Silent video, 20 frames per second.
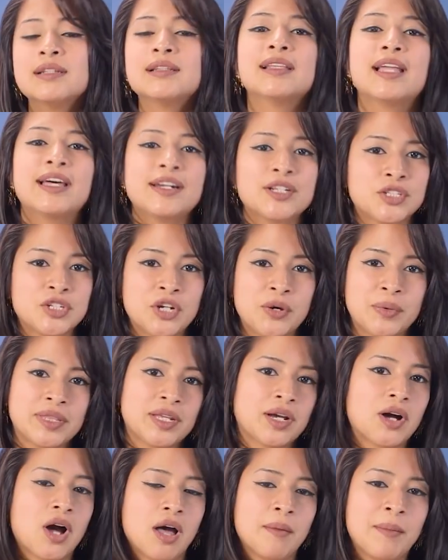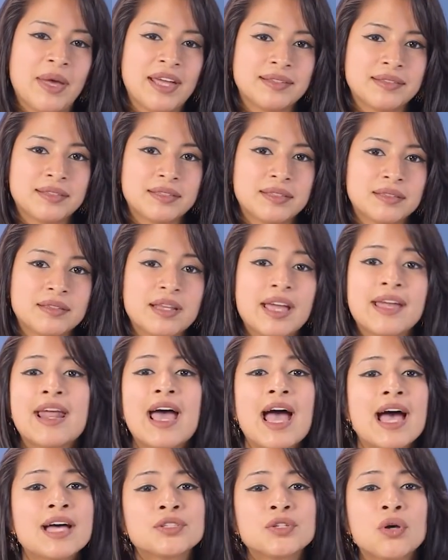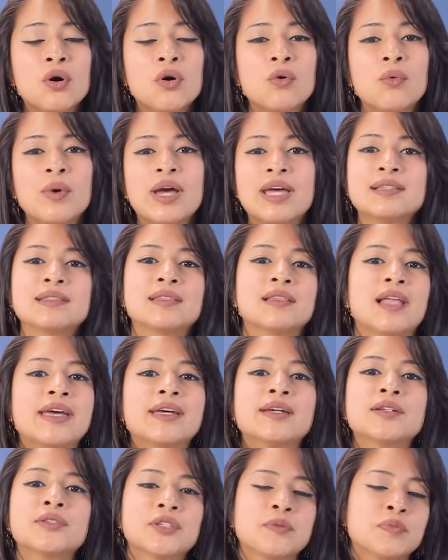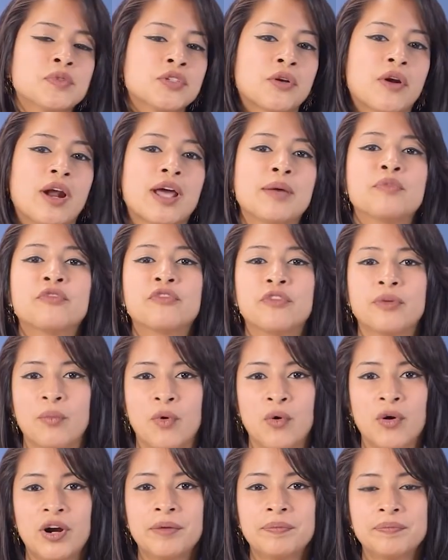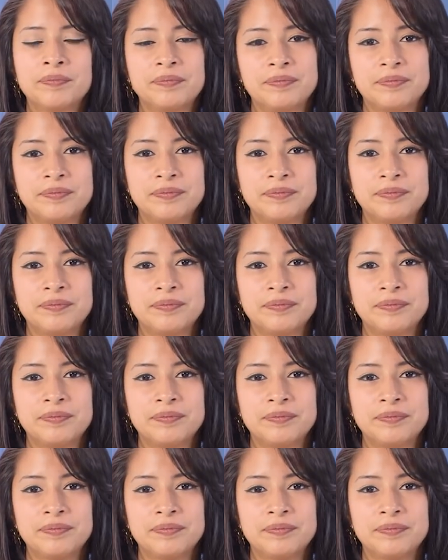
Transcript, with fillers: Let us know in the comments, and as always, like and subscribe for more.